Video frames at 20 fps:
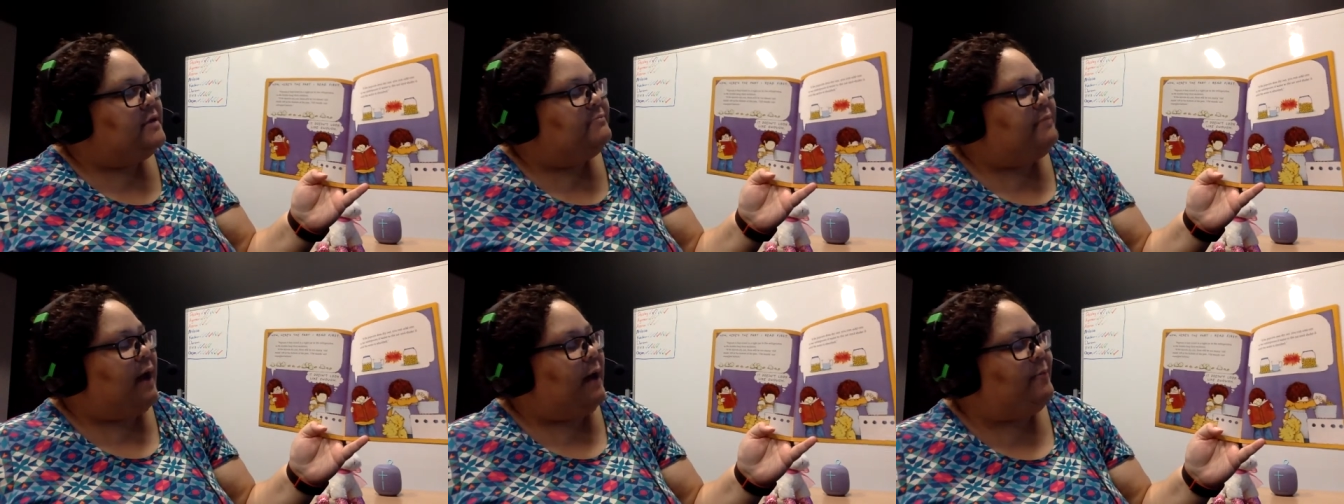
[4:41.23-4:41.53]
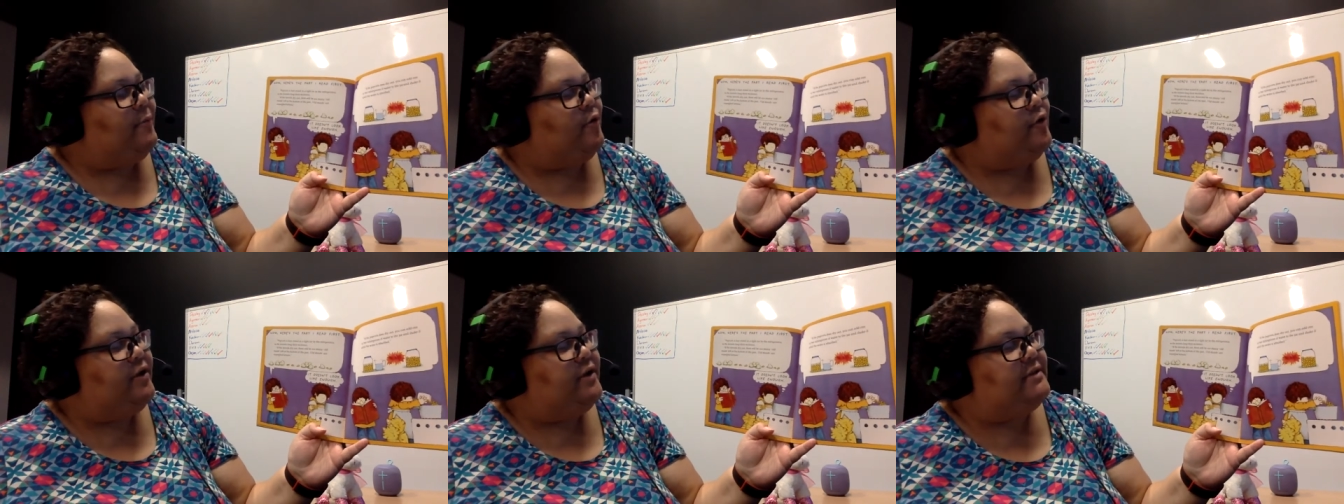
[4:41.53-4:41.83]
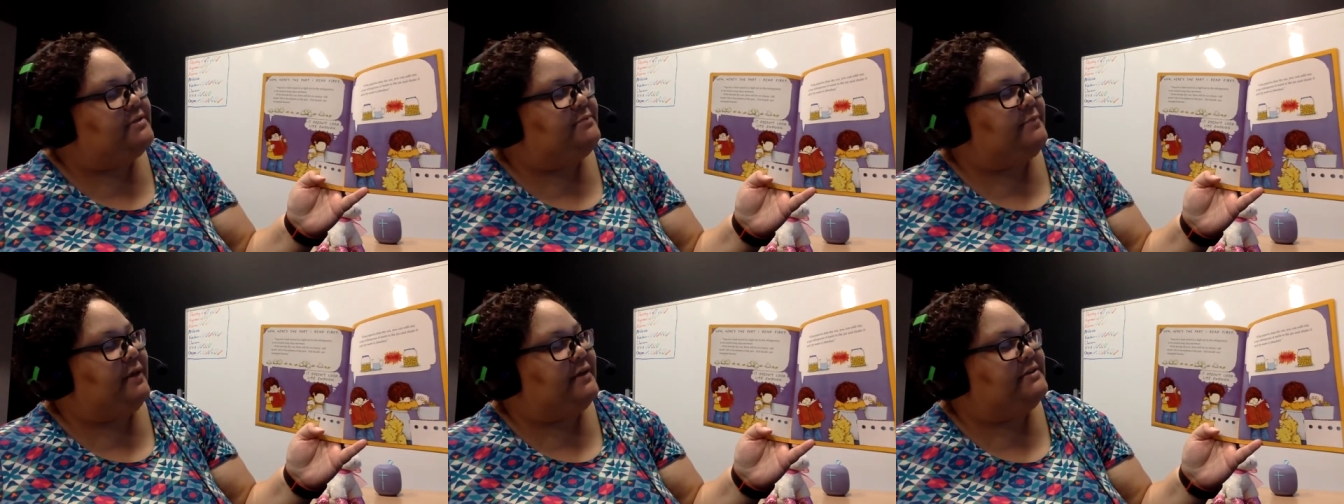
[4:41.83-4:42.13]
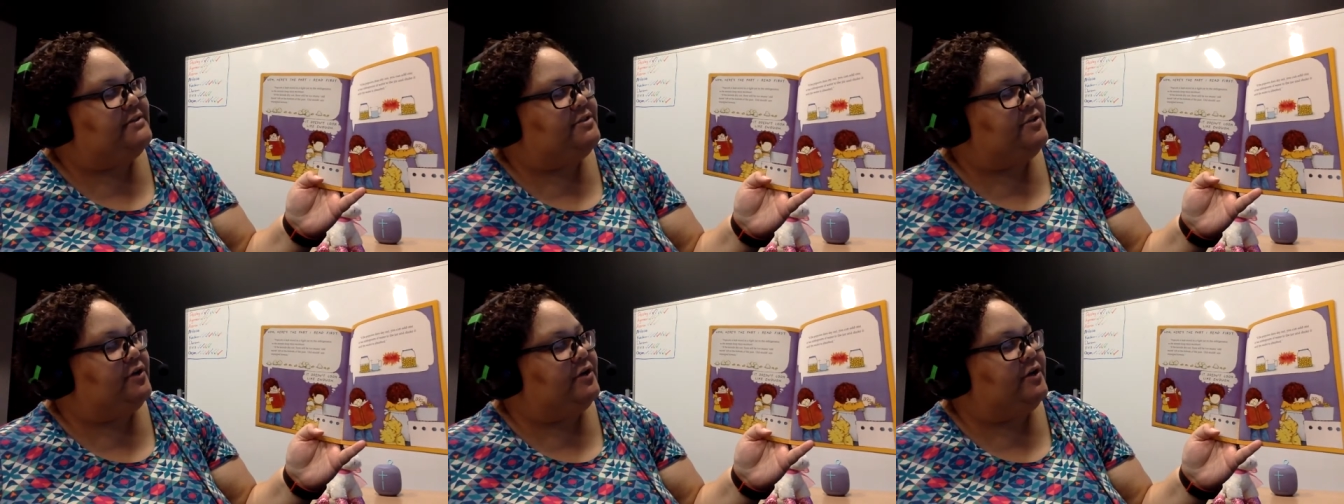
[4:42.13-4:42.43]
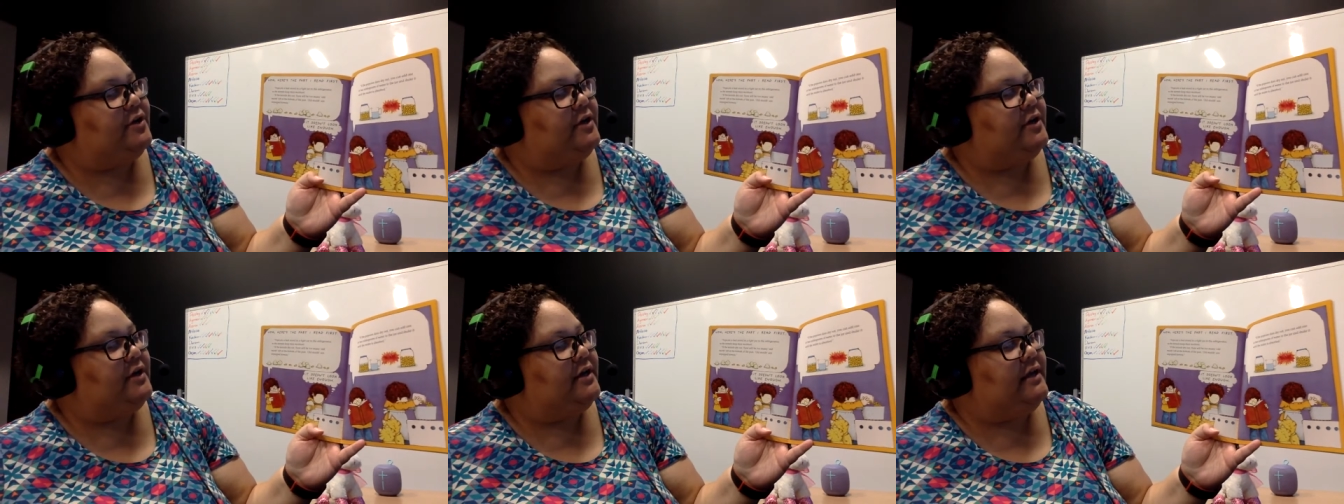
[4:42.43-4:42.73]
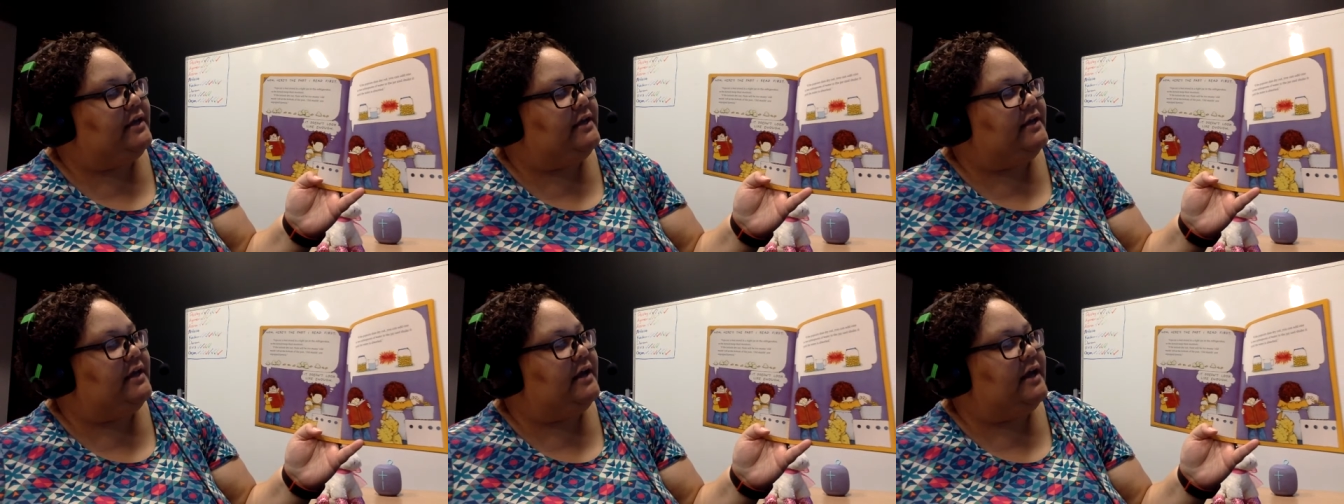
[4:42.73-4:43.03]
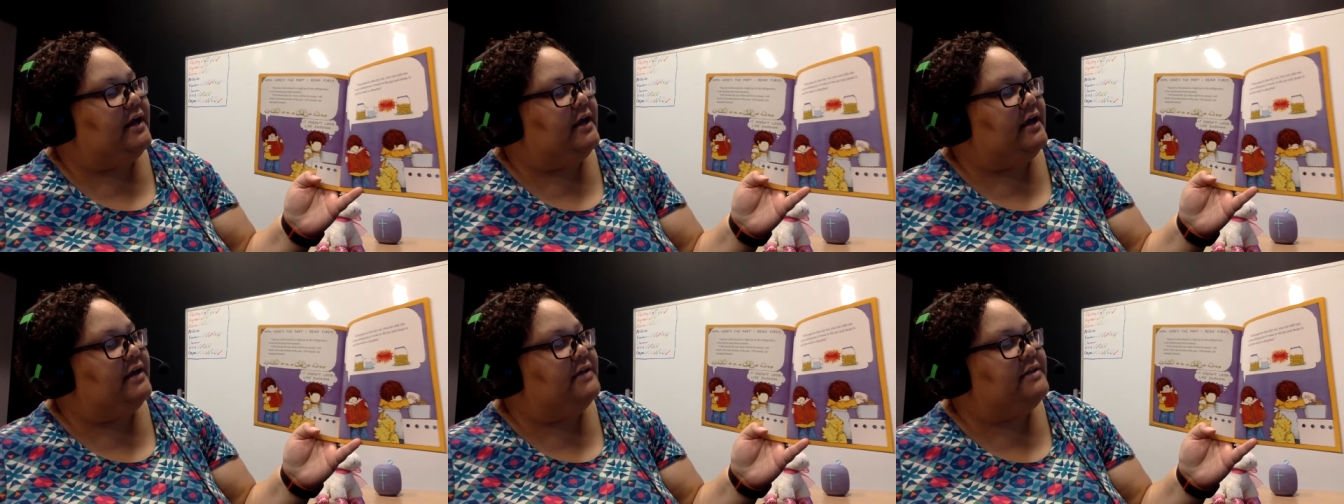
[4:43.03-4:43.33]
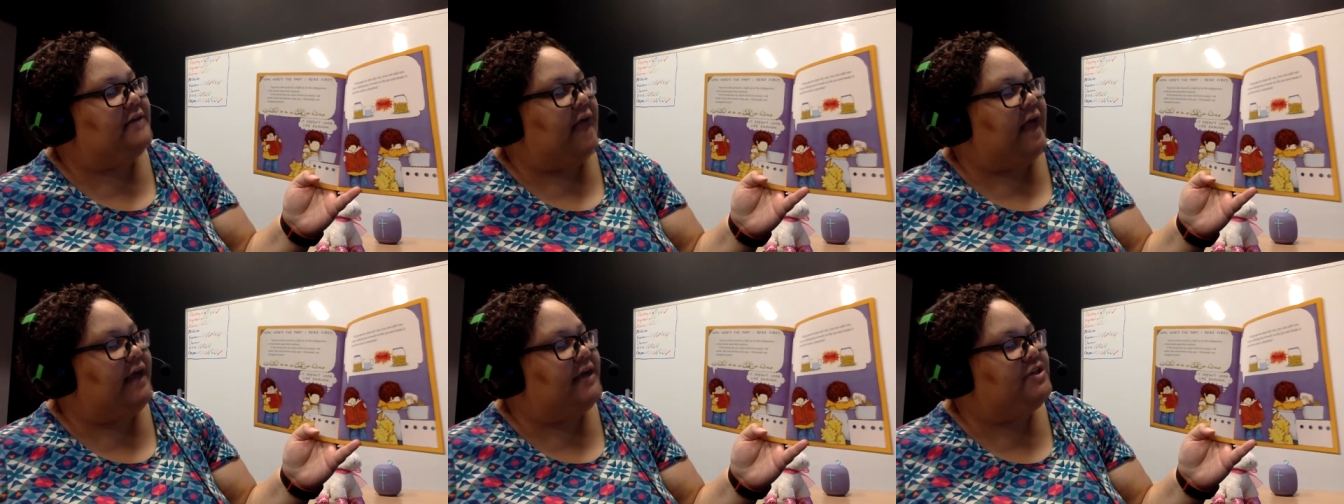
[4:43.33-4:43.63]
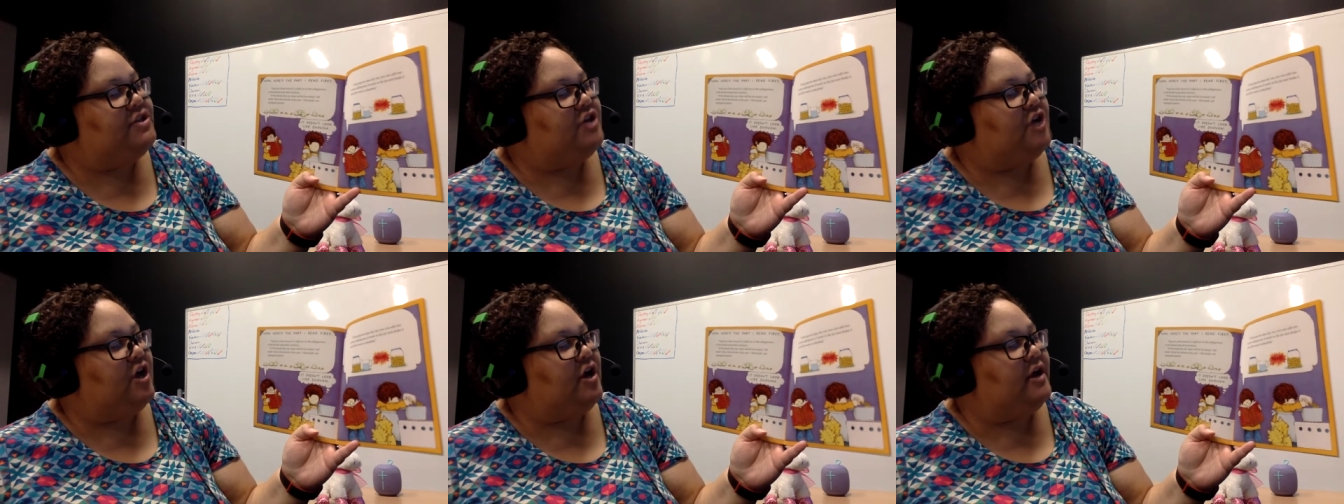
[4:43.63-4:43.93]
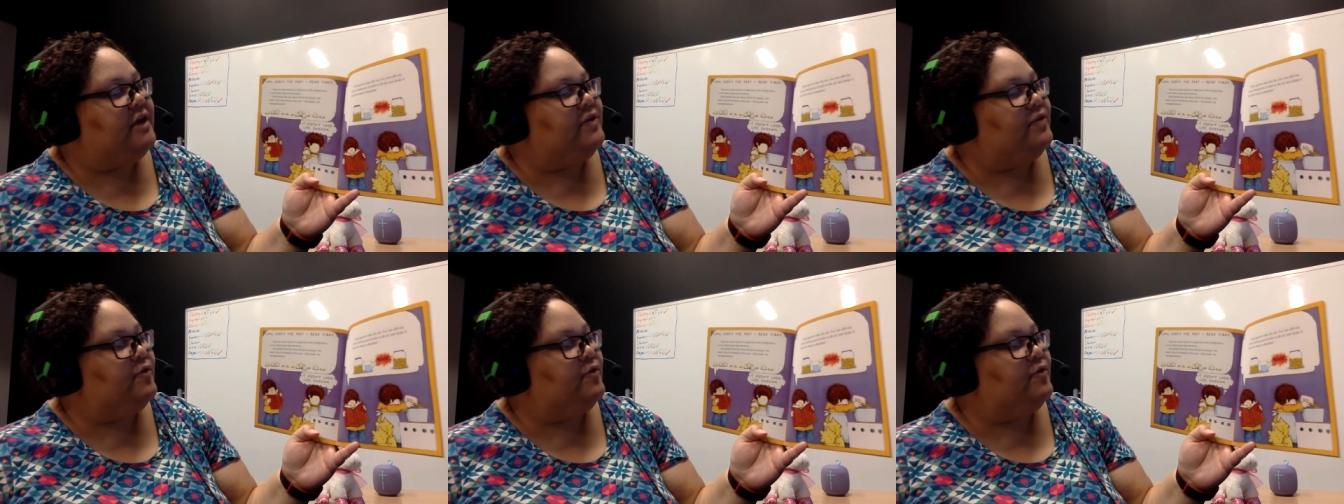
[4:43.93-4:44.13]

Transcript: Popcorn is best stored in a tight jar in